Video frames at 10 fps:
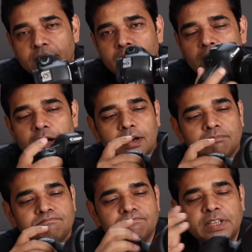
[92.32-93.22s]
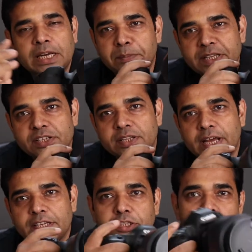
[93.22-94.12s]
That means
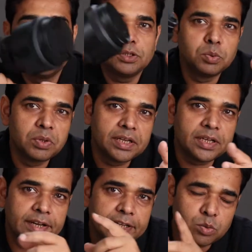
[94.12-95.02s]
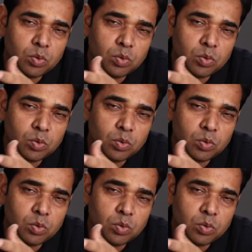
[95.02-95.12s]
that you can connect